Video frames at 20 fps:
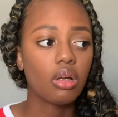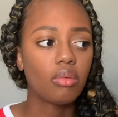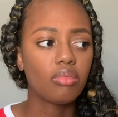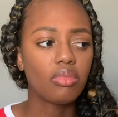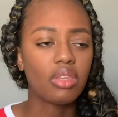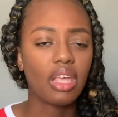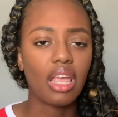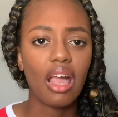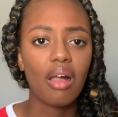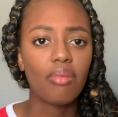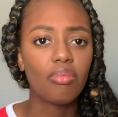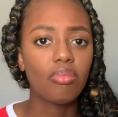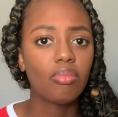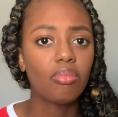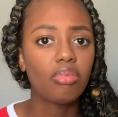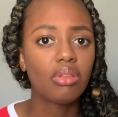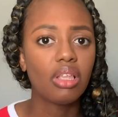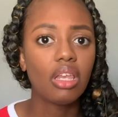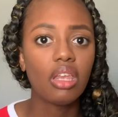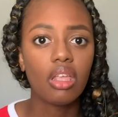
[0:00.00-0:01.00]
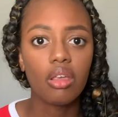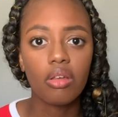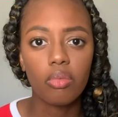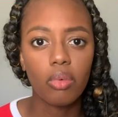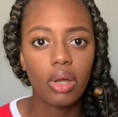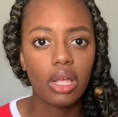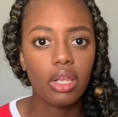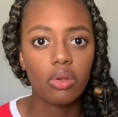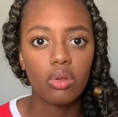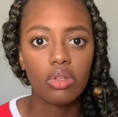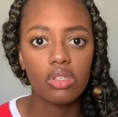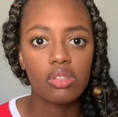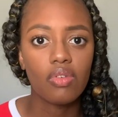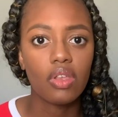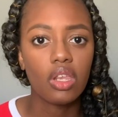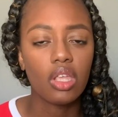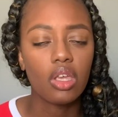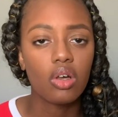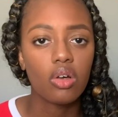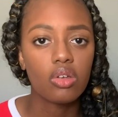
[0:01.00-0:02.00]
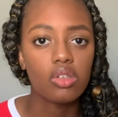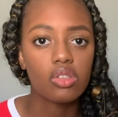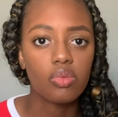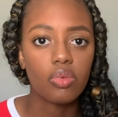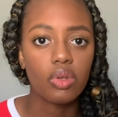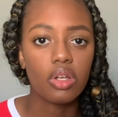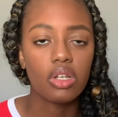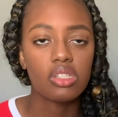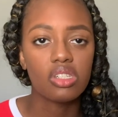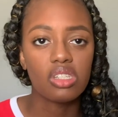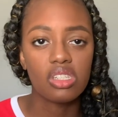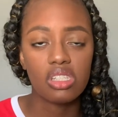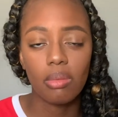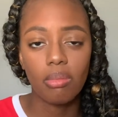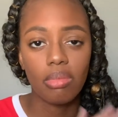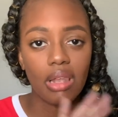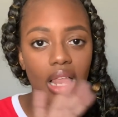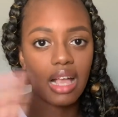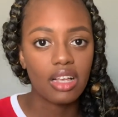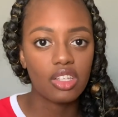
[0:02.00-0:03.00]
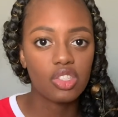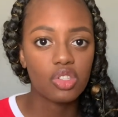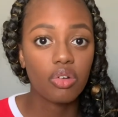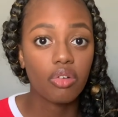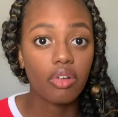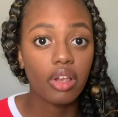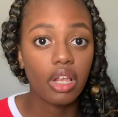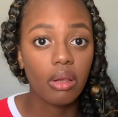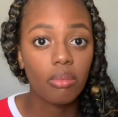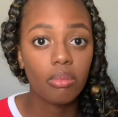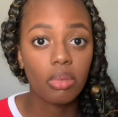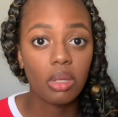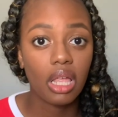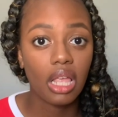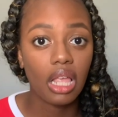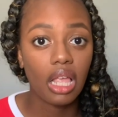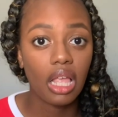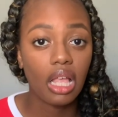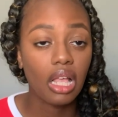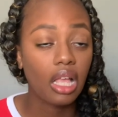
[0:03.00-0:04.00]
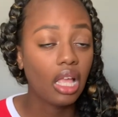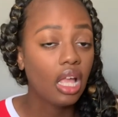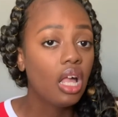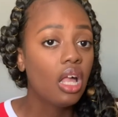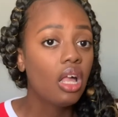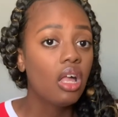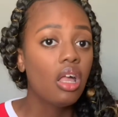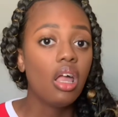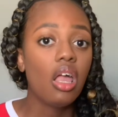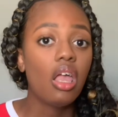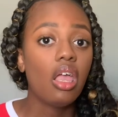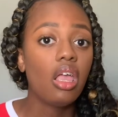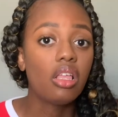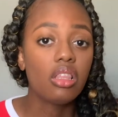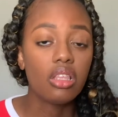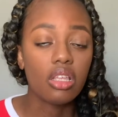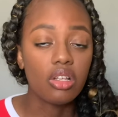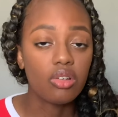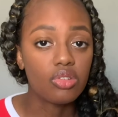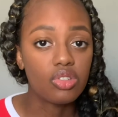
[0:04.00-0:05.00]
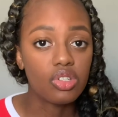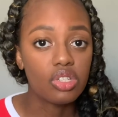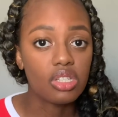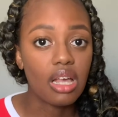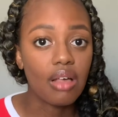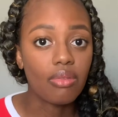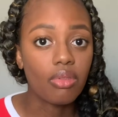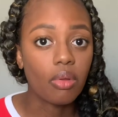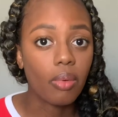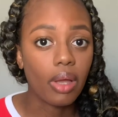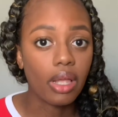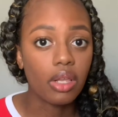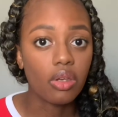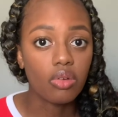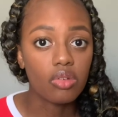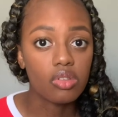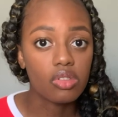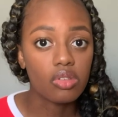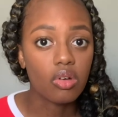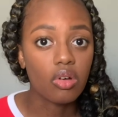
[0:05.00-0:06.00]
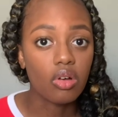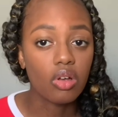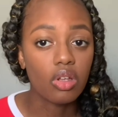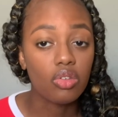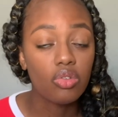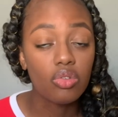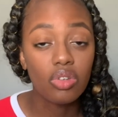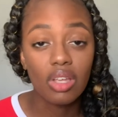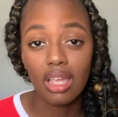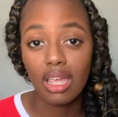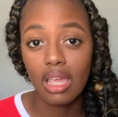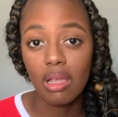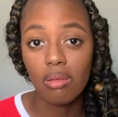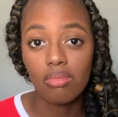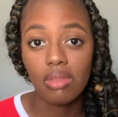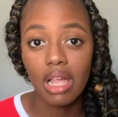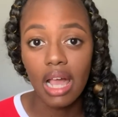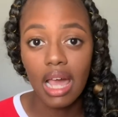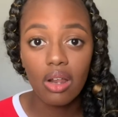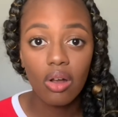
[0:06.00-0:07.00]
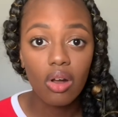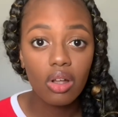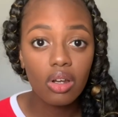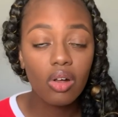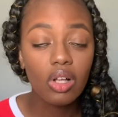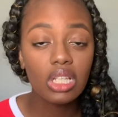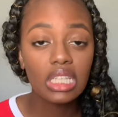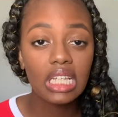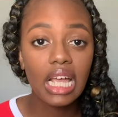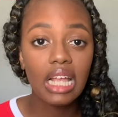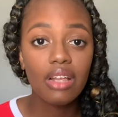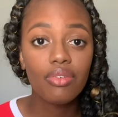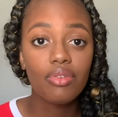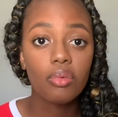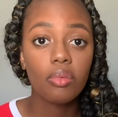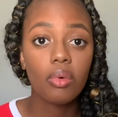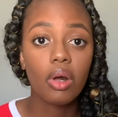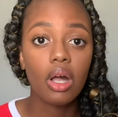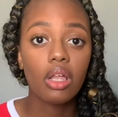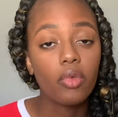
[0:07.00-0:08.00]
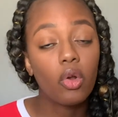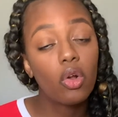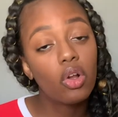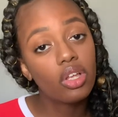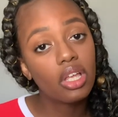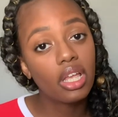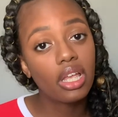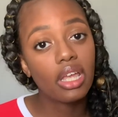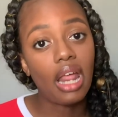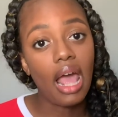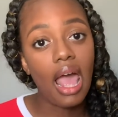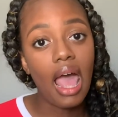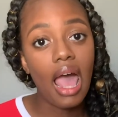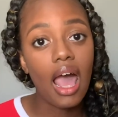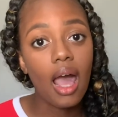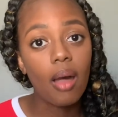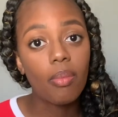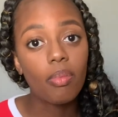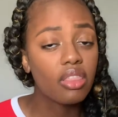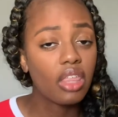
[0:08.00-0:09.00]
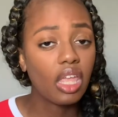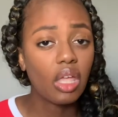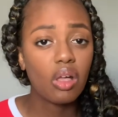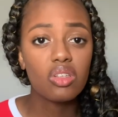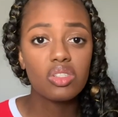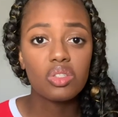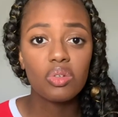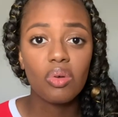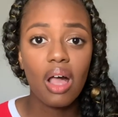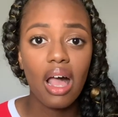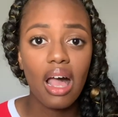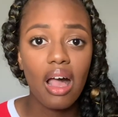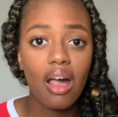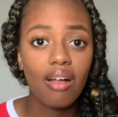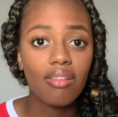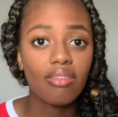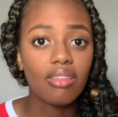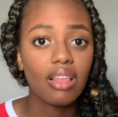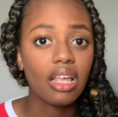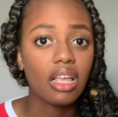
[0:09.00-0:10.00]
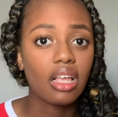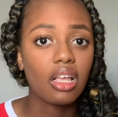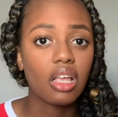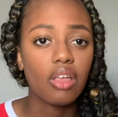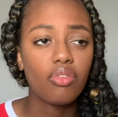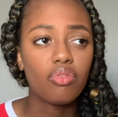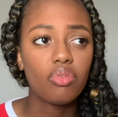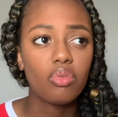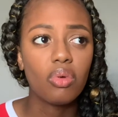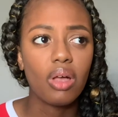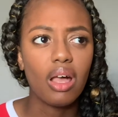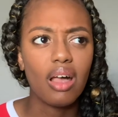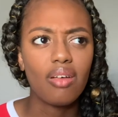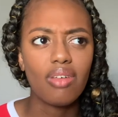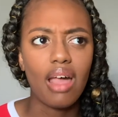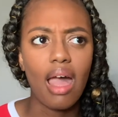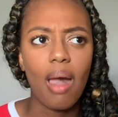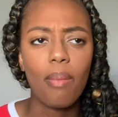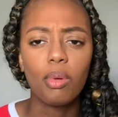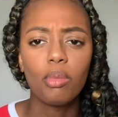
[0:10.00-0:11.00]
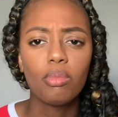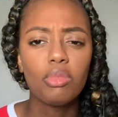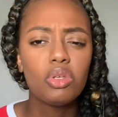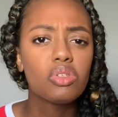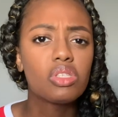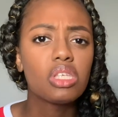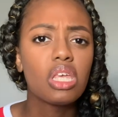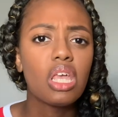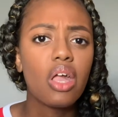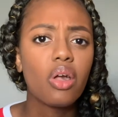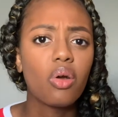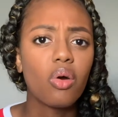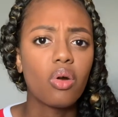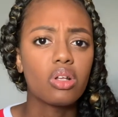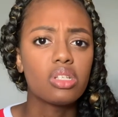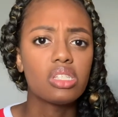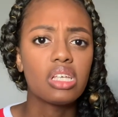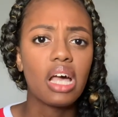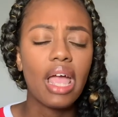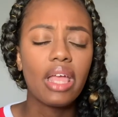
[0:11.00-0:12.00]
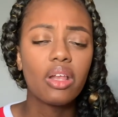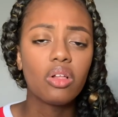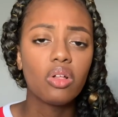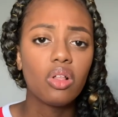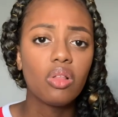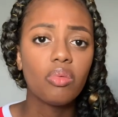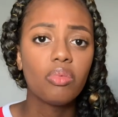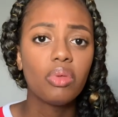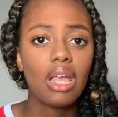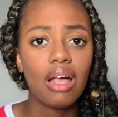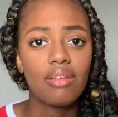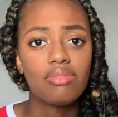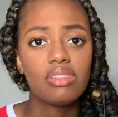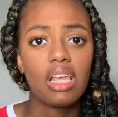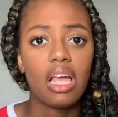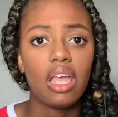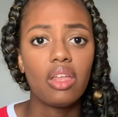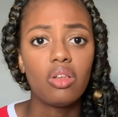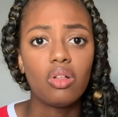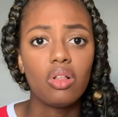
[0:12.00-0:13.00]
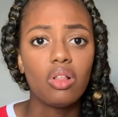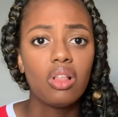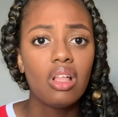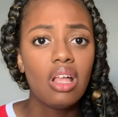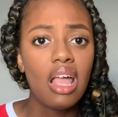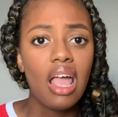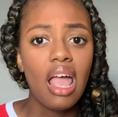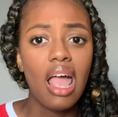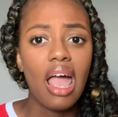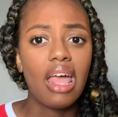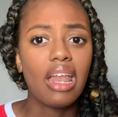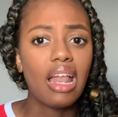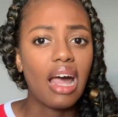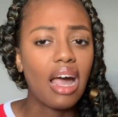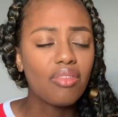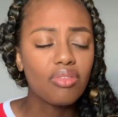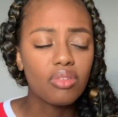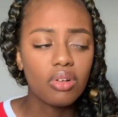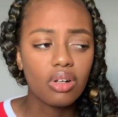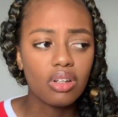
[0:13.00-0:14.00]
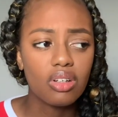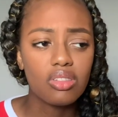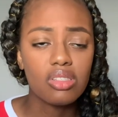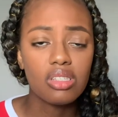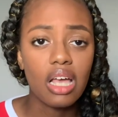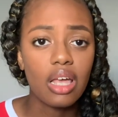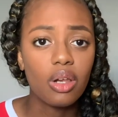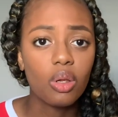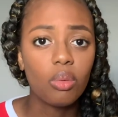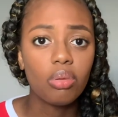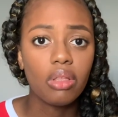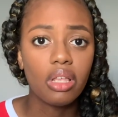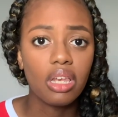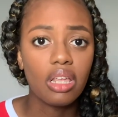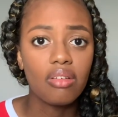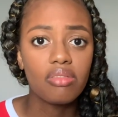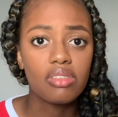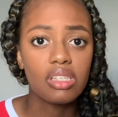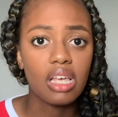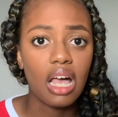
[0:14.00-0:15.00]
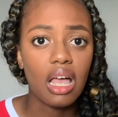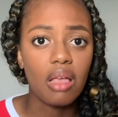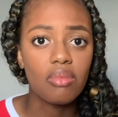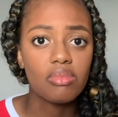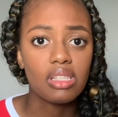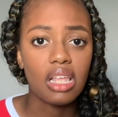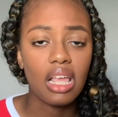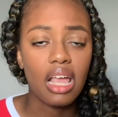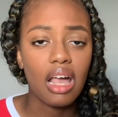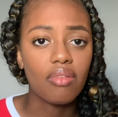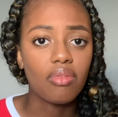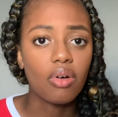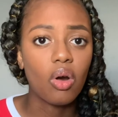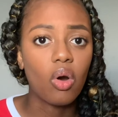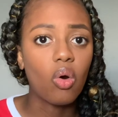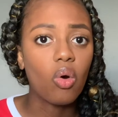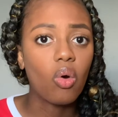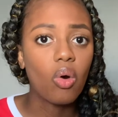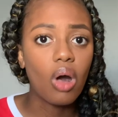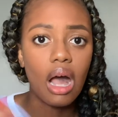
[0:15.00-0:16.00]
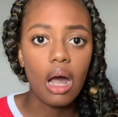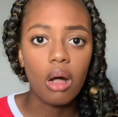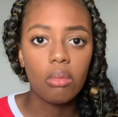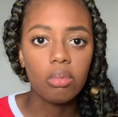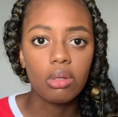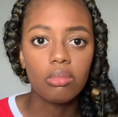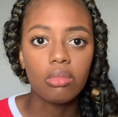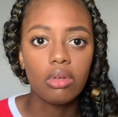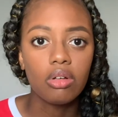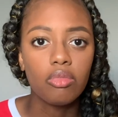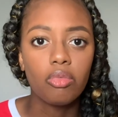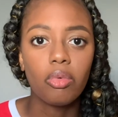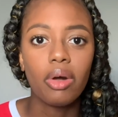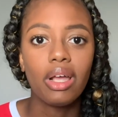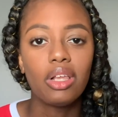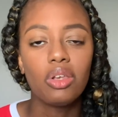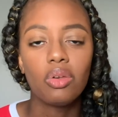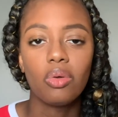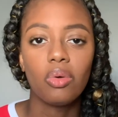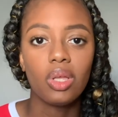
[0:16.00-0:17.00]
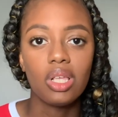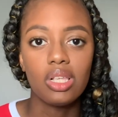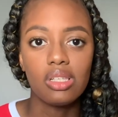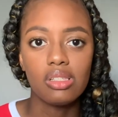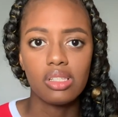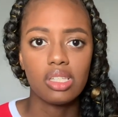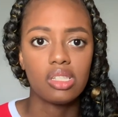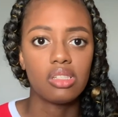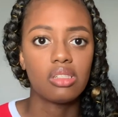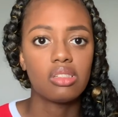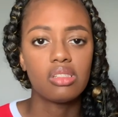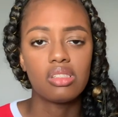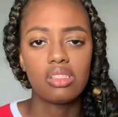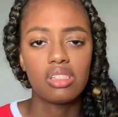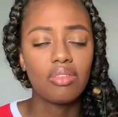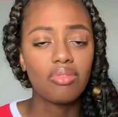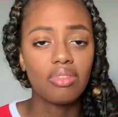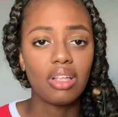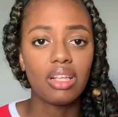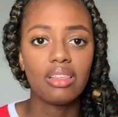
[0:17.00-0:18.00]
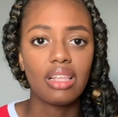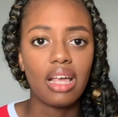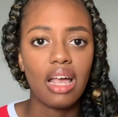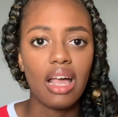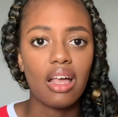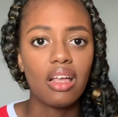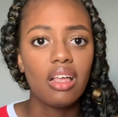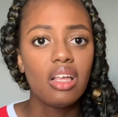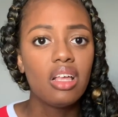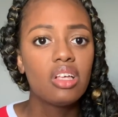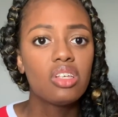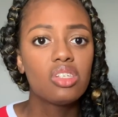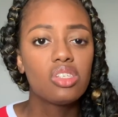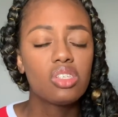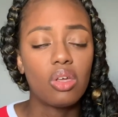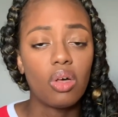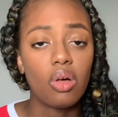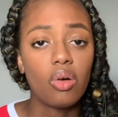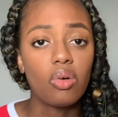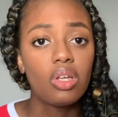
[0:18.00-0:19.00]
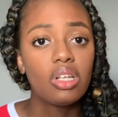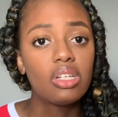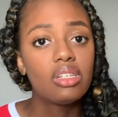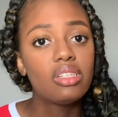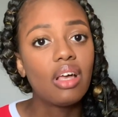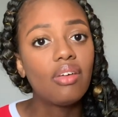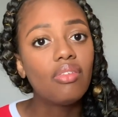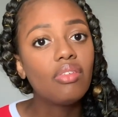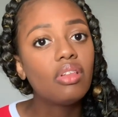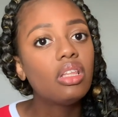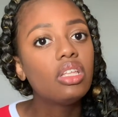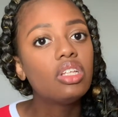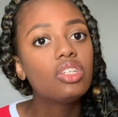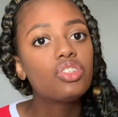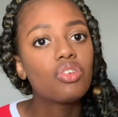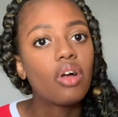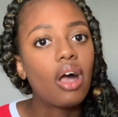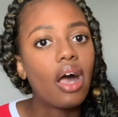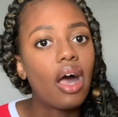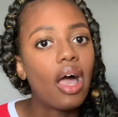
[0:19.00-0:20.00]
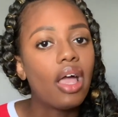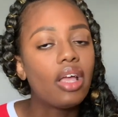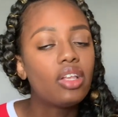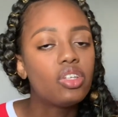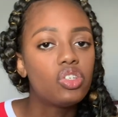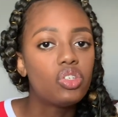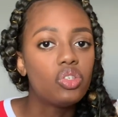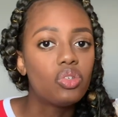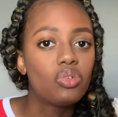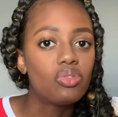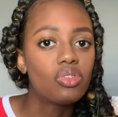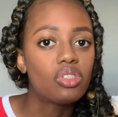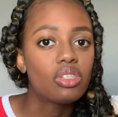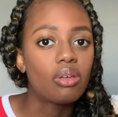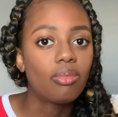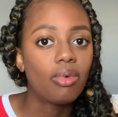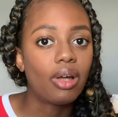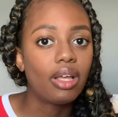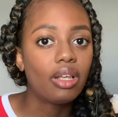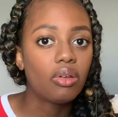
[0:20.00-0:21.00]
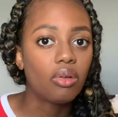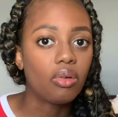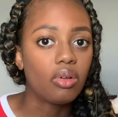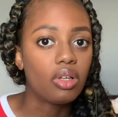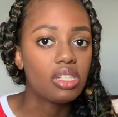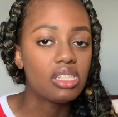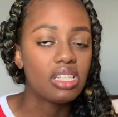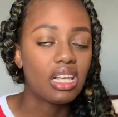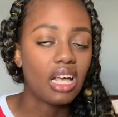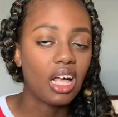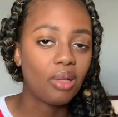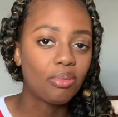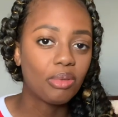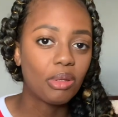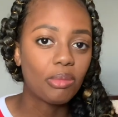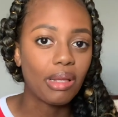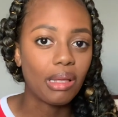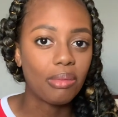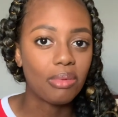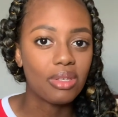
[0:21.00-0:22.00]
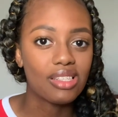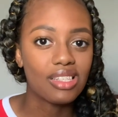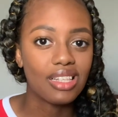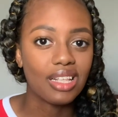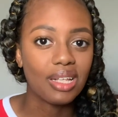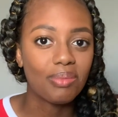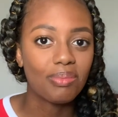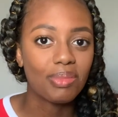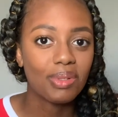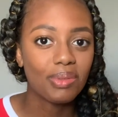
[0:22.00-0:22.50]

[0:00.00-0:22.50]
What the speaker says: They have plenty of white noise videos where it's just a black screen playing and it'll just have the white noise on. You can keep that on all night if you want, or you can get an app. They also have, like, if you have Apple Music or Tidal, we have Tidal, and I've gone on Tidal plenty of times. They have a whole album of white noise and stuff like that. So definitely try to use some white noise to help your baby sleep.